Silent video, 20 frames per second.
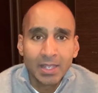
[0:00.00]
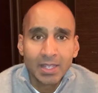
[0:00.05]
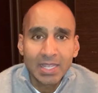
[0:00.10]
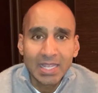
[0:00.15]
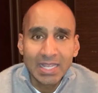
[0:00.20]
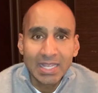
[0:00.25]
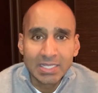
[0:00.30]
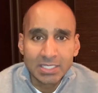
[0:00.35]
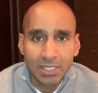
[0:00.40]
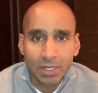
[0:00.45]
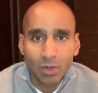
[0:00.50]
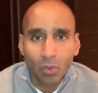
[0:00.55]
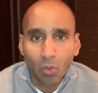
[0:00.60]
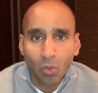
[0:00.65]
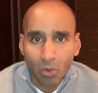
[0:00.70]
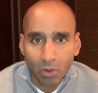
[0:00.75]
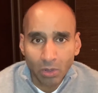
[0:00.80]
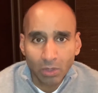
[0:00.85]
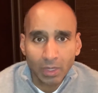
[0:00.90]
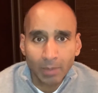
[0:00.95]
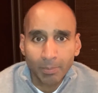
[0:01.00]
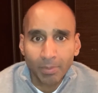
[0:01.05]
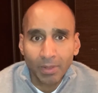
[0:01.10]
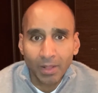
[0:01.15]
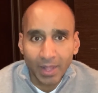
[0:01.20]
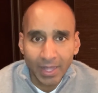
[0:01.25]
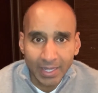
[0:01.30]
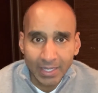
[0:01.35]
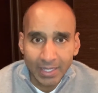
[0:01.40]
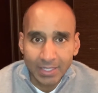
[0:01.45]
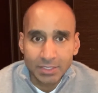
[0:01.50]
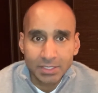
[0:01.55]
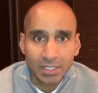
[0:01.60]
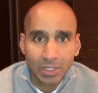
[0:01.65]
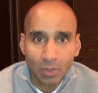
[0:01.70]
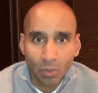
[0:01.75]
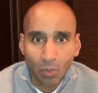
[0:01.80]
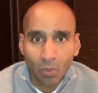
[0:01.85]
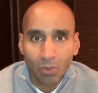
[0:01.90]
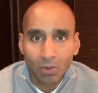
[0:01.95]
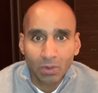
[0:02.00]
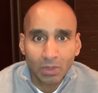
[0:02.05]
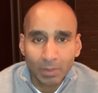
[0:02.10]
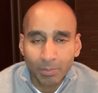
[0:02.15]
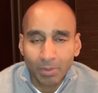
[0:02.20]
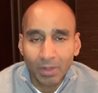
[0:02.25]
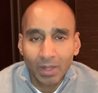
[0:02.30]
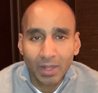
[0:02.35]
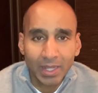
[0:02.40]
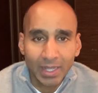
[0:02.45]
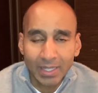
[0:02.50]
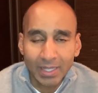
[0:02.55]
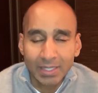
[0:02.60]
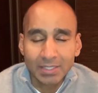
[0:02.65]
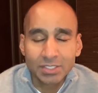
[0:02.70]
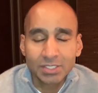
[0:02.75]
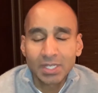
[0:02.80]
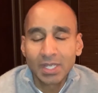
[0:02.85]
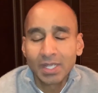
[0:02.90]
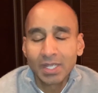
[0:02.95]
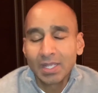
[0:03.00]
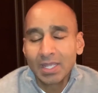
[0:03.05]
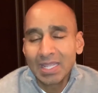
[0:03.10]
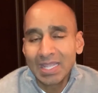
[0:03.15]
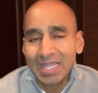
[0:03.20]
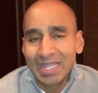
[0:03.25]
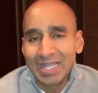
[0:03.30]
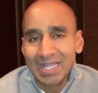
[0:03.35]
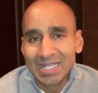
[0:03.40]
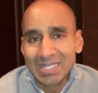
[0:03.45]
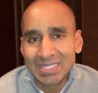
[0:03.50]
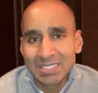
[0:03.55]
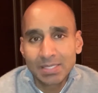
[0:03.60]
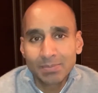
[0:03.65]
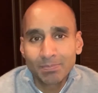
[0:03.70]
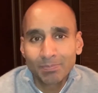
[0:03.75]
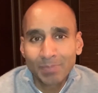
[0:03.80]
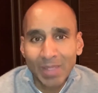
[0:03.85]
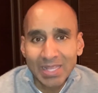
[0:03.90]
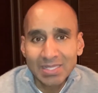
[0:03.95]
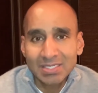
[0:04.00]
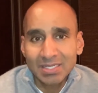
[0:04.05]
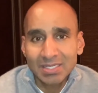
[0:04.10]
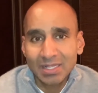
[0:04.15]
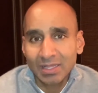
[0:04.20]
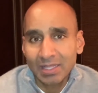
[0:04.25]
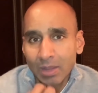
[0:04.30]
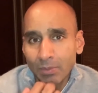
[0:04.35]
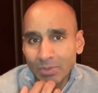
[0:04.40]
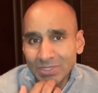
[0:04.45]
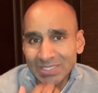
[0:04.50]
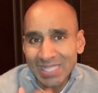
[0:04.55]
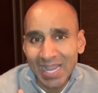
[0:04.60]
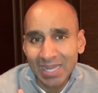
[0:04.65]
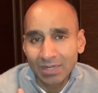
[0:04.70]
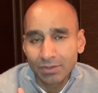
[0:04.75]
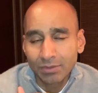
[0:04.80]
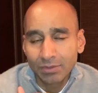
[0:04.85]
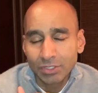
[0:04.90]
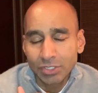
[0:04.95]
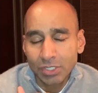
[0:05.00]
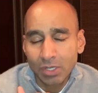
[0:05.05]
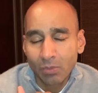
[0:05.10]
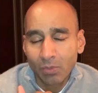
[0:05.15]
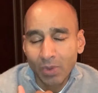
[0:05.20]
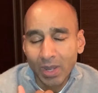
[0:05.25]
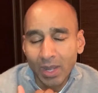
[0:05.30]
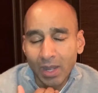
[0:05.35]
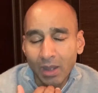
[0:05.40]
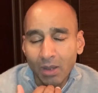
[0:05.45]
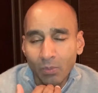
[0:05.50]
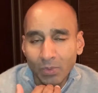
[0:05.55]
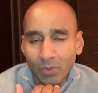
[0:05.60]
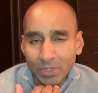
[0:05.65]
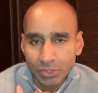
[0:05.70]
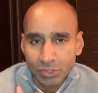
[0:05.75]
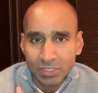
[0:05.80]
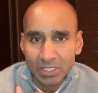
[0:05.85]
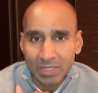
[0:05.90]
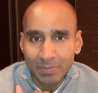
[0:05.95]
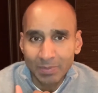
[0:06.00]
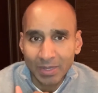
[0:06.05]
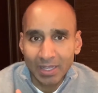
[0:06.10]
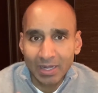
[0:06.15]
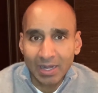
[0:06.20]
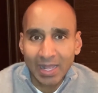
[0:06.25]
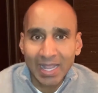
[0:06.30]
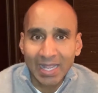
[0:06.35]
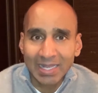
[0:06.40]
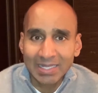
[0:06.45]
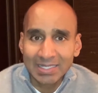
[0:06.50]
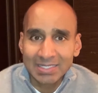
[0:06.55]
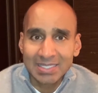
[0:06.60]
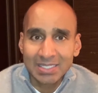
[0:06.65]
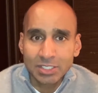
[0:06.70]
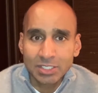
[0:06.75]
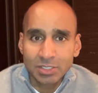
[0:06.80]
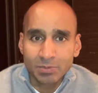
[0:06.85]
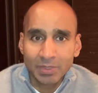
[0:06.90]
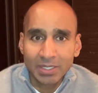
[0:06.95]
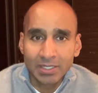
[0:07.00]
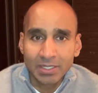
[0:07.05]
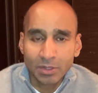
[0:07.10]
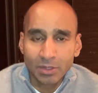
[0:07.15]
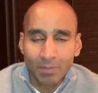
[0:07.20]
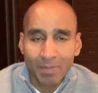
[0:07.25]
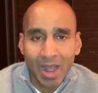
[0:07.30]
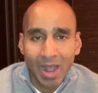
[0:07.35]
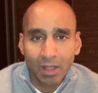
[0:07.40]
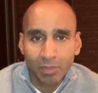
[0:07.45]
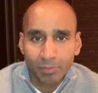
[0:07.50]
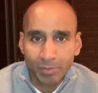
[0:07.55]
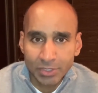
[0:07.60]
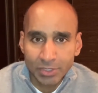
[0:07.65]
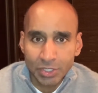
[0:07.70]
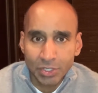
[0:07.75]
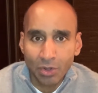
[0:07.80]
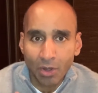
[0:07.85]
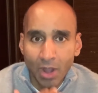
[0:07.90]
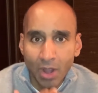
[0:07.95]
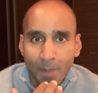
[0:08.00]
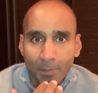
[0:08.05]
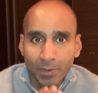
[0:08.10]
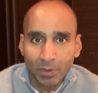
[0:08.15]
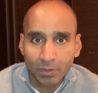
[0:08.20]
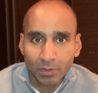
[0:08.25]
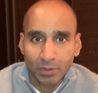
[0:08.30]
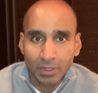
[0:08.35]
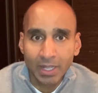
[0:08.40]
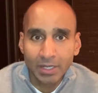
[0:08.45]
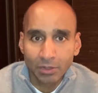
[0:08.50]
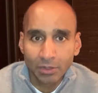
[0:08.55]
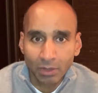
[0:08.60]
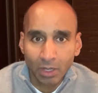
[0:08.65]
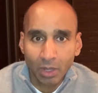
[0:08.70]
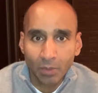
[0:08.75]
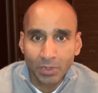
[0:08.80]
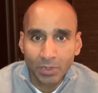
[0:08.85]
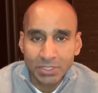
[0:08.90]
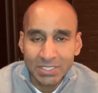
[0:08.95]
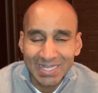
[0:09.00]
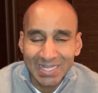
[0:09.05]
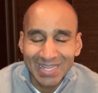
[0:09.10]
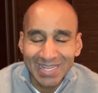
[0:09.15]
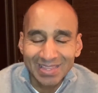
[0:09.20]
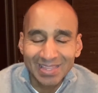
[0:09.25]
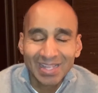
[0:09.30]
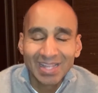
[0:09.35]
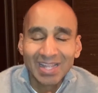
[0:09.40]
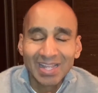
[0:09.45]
is an oral appliance. An oral appliance is basically a retainer that you can wear when you're sleeping at night. It sits in your mouth between your upper and your lower teeth.